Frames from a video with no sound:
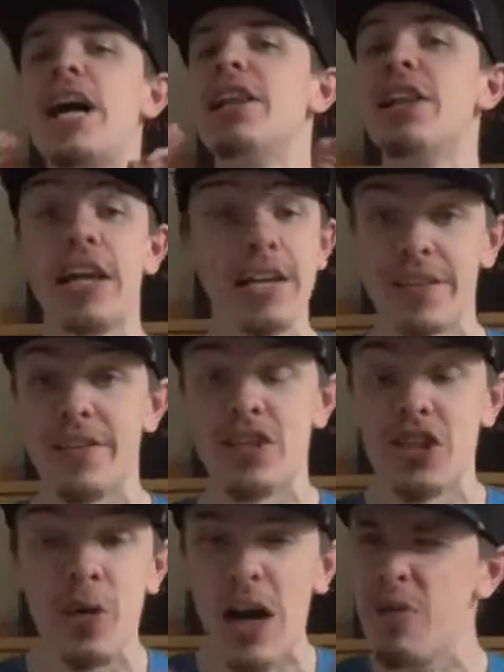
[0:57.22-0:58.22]
I like this
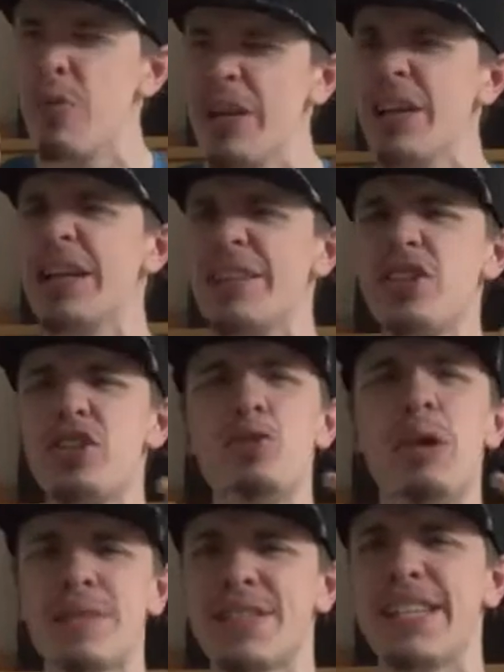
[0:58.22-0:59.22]
show. I really liked this show
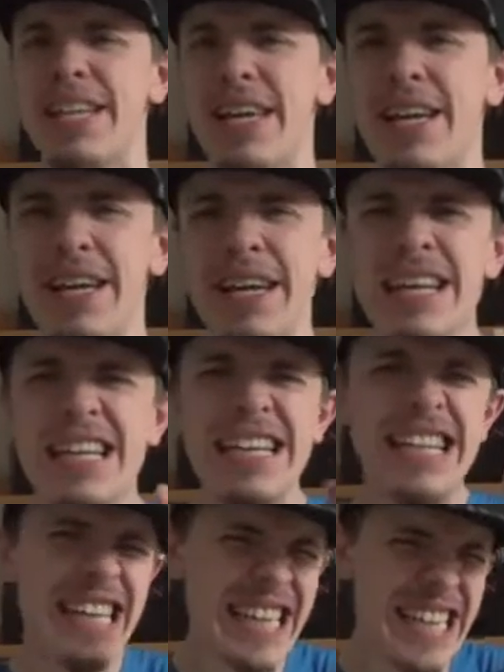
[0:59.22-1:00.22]
when I was a kid.
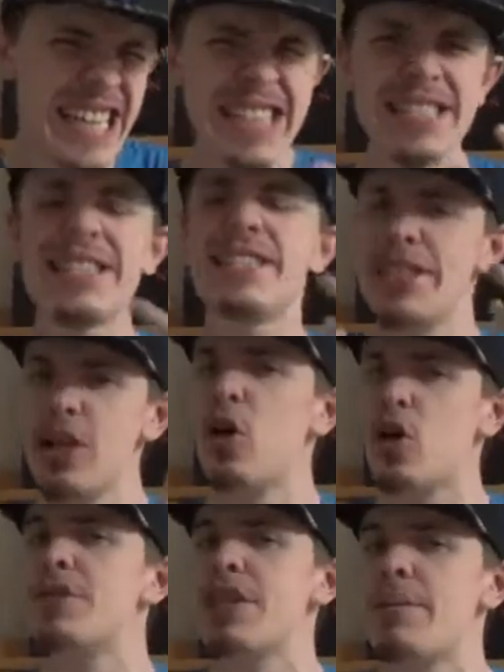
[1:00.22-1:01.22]
It still
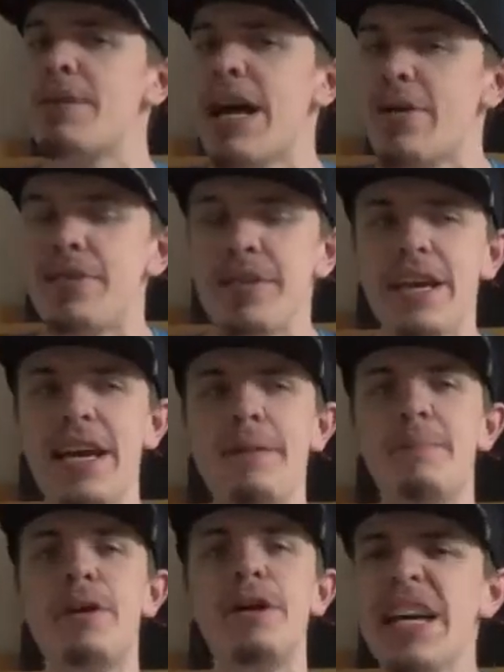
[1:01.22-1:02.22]
holds up now today,
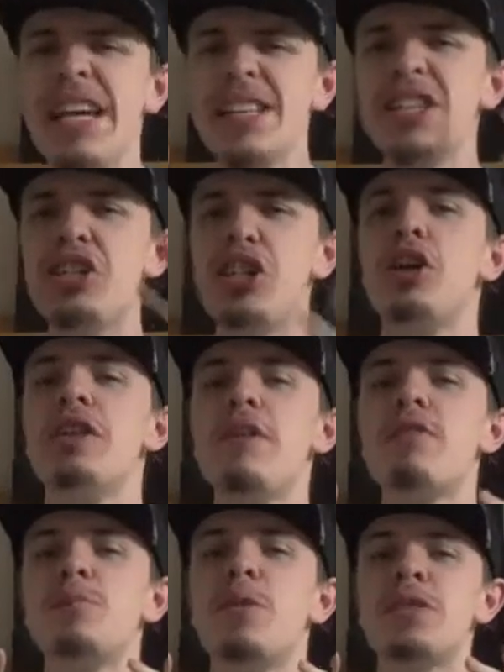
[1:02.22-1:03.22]
but it's a show that
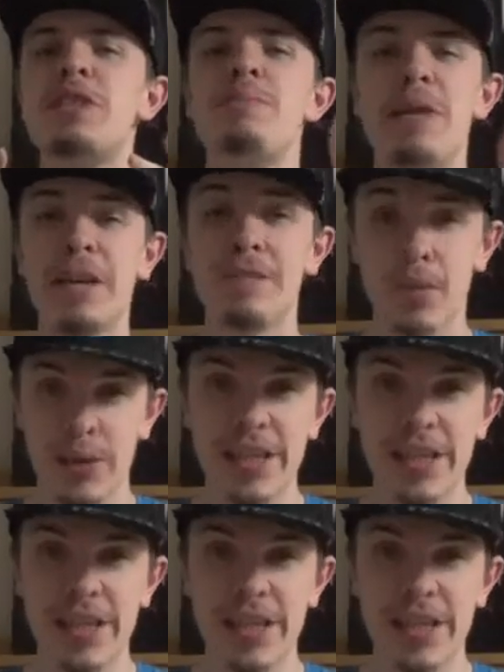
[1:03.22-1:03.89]
was mostly made for